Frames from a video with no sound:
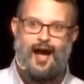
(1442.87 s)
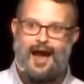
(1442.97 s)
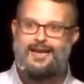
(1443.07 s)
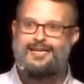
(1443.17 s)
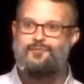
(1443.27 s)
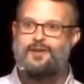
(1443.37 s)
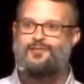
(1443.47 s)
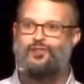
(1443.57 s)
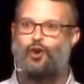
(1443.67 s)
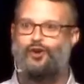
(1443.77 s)
I need to
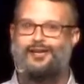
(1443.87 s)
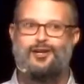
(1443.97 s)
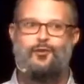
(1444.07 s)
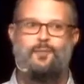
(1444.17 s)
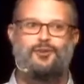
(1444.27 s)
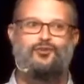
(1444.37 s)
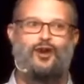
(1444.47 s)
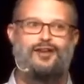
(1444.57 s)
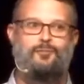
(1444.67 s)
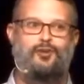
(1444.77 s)
be thoroughly equipped and
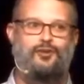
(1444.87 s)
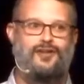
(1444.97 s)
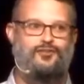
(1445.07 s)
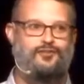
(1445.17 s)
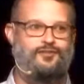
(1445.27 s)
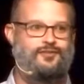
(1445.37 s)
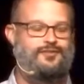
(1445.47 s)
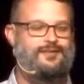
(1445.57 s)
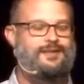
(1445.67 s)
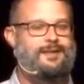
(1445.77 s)
trained up to do this.
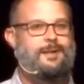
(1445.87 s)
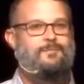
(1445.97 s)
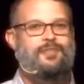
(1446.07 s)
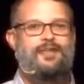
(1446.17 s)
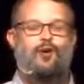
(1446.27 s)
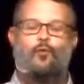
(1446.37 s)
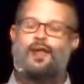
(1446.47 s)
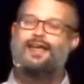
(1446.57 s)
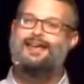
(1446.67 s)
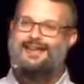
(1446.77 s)

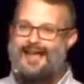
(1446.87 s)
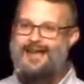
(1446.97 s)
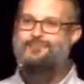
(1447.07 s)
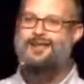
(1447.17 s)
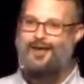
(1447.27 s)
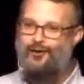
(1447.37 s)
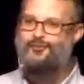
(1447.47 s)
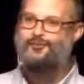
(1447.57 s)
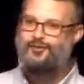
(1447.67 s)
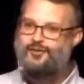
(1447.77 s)
Well, it can be
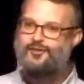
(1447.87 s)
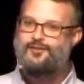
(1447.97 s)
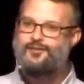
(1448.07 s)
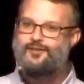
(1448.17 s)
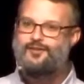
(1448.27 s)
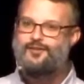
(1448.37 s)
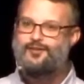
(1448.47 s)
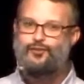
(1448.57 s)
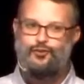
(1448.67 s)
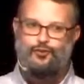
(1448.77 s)
helpful
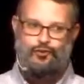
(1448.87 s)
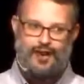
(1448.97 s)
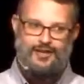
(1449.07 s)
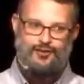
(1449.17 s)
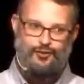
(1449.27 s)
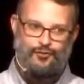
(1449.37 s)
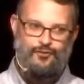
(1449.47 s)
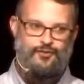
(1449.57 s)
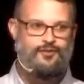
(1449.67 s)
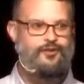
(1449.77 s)
to train
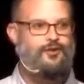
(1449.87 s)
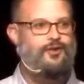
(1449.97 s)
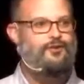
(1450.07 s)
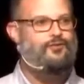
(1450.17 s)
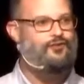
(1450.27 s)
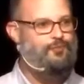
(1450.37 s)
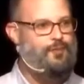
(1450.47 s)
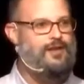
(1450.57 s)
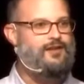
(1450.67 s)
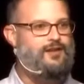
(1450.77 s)
you to
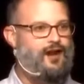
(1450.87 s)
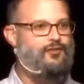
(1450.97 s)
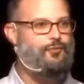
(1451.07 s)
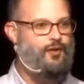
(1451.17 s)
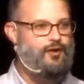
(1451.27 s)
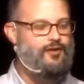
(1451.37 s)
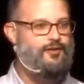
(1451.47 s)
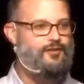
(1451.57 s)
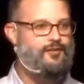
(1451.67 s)
speak God's word.